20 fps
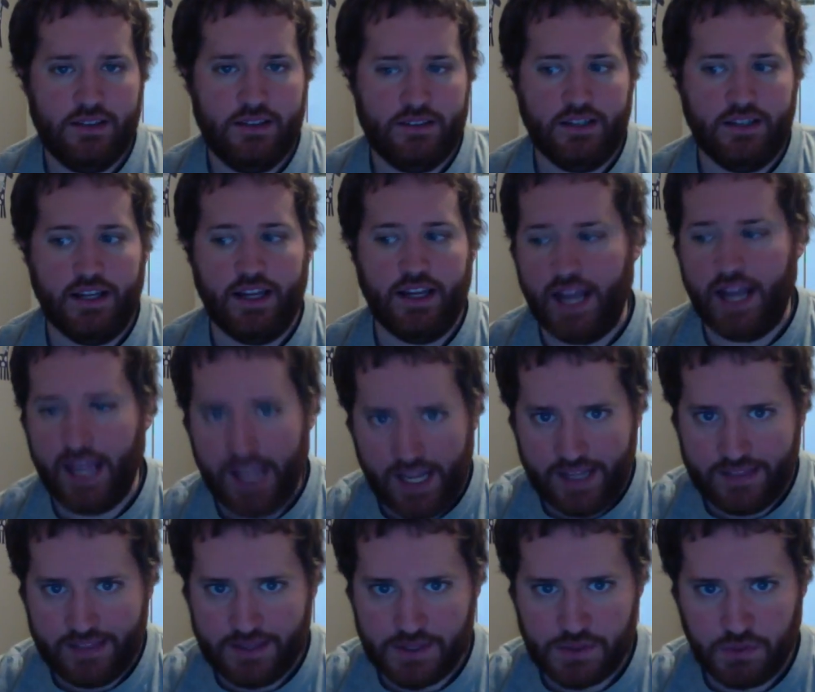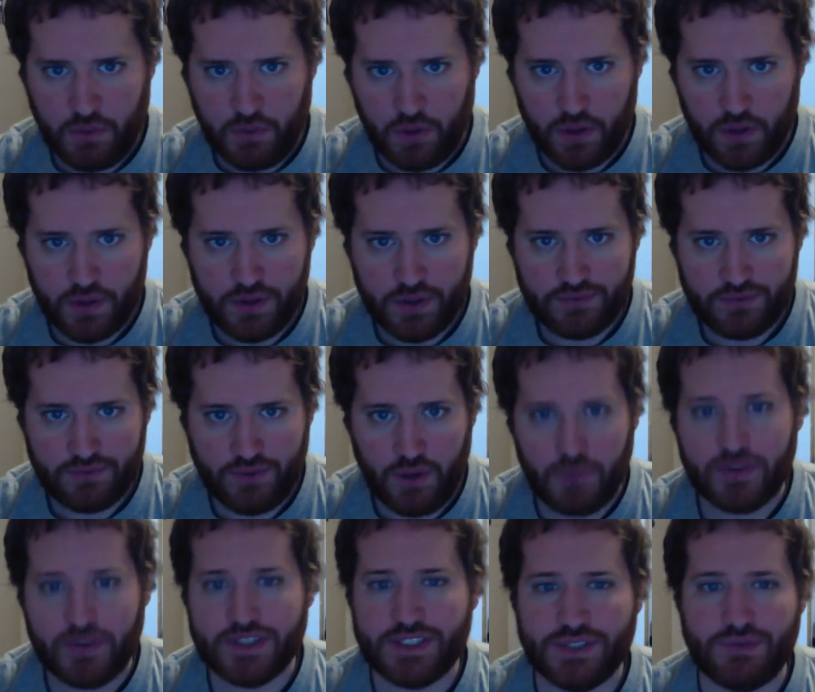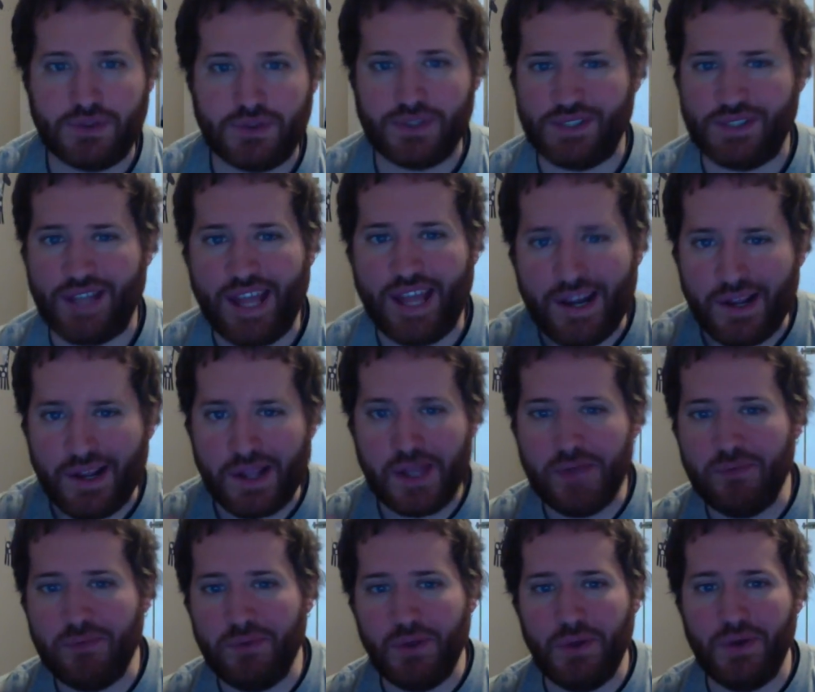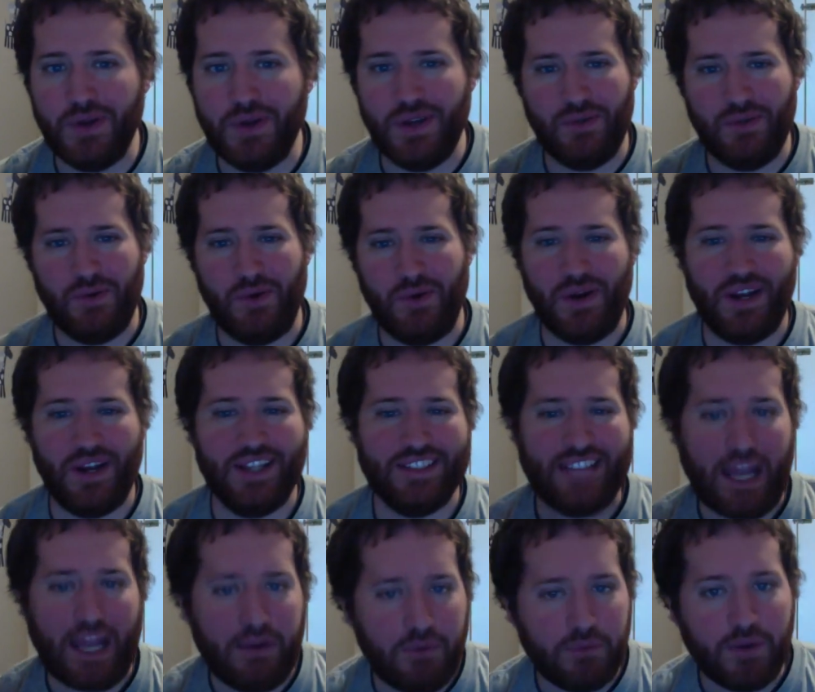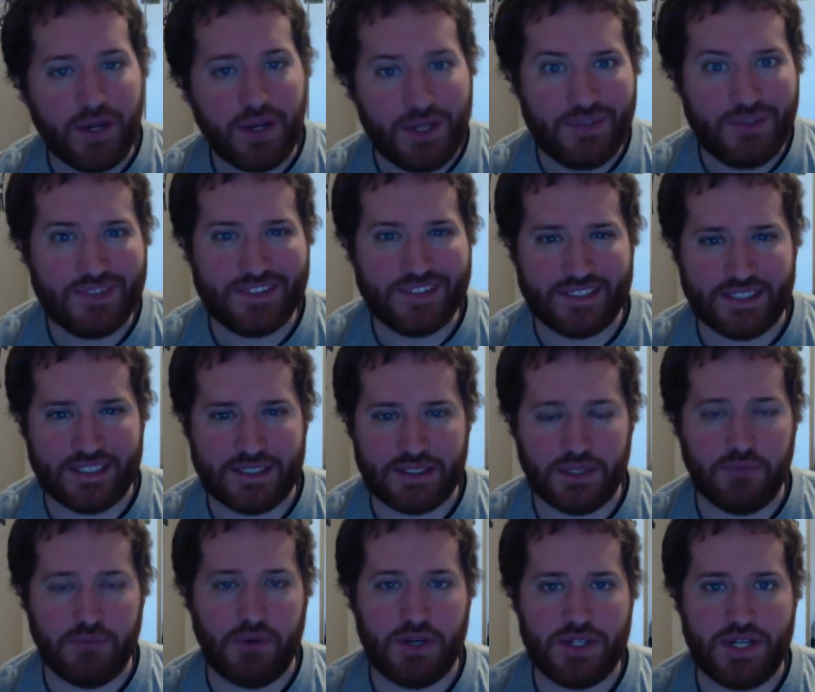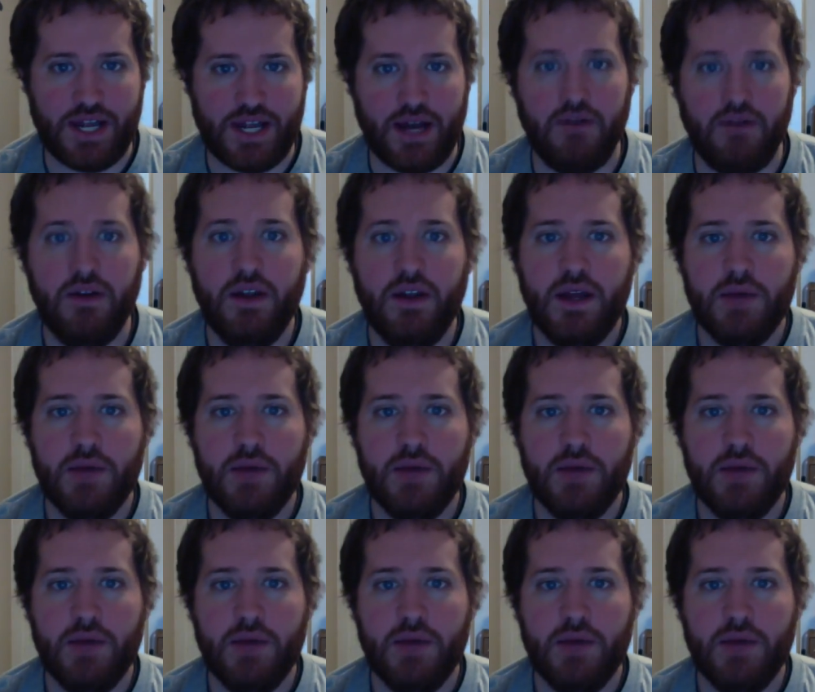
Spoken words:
And I hate this word almost as much as I hate a community word, because everybody uses it so much now.